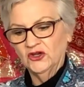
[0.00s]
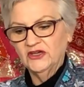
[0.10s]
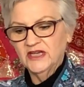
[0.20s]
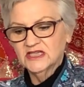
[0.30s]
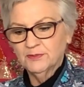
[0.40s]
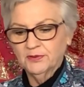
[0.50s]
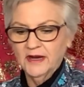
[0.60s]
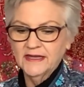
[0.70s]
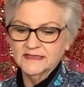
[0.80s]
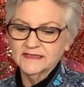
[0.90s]
need to
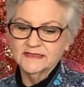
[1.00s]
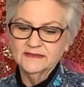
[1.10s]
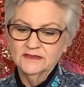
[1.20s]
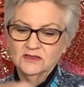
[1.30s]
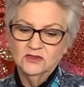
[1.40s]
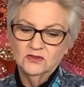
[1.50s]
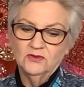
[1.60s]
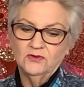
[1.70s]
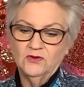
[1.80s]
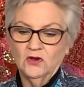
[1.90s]
press.
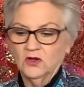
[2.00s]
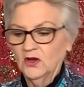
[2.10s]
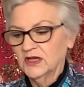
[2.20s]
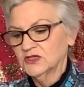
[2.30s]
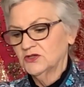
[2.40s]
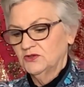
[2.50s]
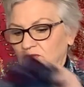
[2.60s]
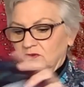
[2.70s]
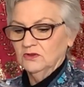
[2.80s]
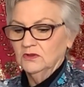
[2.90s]
Not going
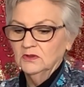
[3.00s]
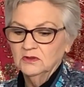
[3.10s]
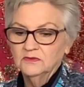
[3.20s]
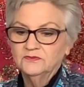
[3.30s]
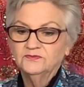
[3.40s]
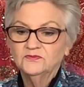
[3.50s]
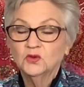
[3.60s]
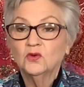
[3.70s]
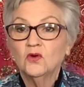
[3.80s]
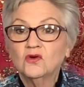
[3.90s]
to look
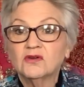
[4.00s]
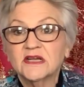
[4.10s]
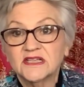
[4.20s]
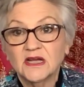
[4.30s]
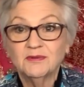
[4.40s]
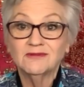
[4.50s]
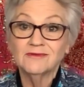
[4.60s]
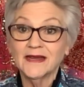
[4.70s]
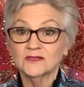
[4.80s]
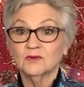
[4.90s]
all creased up and
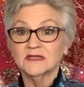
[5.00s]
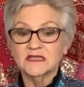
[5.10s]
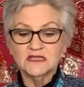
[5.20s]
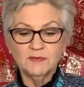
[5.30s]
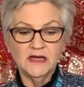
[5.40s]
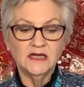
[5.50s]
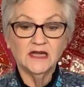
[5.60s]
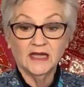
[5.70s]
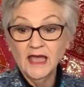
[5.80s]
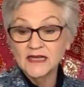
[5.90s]
wrecked once it's been in the
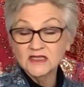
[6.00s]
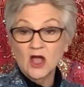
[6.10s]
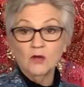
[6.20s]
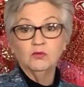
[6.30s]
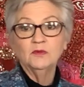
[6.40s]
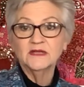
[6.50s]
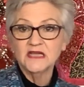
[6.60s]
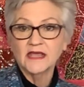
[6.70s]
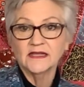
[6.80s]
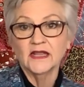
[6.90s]
case. I will be
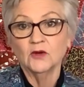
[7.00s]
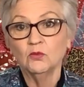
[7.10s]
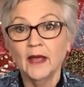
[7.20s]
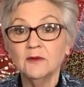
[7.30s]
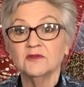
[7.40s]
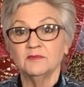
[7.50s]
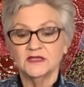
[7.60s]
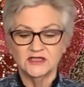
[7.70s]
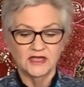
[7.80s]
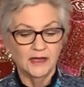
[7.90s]
taking that away with me
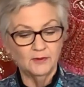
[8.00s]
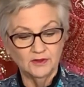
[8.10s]
today